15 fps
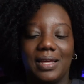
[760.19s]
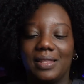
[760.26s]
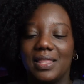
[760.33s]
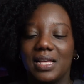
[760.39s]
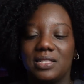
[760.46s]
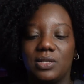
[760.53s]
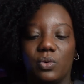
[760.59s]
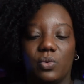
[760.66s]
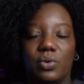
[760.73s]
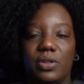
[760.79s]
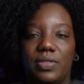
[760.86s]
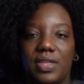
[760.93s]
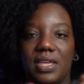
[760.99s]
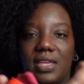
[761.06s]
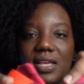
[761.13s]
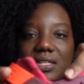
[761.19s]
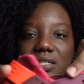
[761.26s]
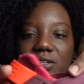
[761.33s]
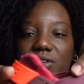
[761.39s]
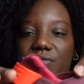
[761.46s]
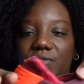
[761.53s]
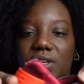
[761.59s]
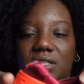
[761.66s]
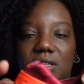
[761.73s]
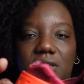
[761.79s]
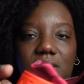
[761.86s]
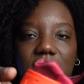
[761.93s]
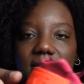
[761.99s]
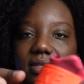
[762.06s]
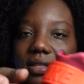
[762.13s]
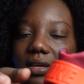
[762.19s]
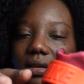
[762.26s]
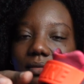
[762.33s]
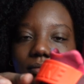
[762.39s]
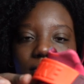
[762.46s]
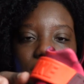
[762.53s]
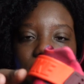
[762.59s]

that's the only thing. Getting your feet in this thing,